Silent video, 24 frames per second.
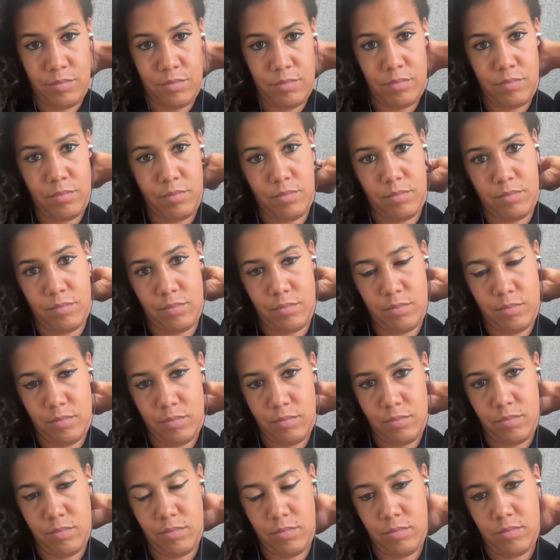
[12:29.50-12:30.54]

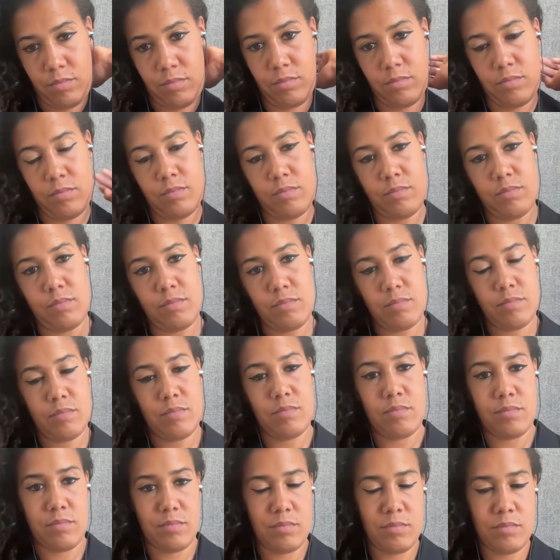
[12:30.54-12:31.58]

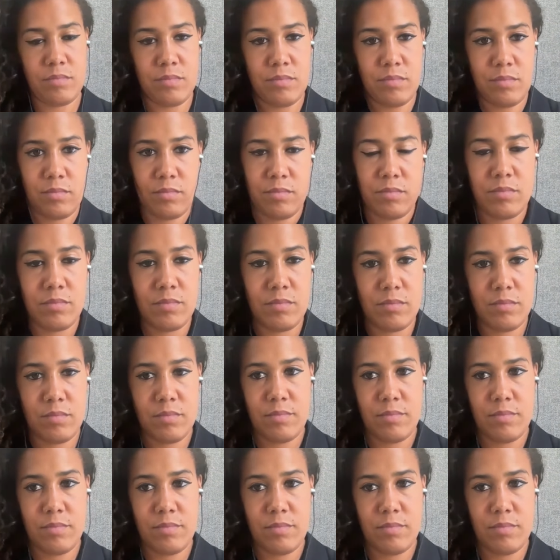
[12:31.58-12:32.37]
[no speech]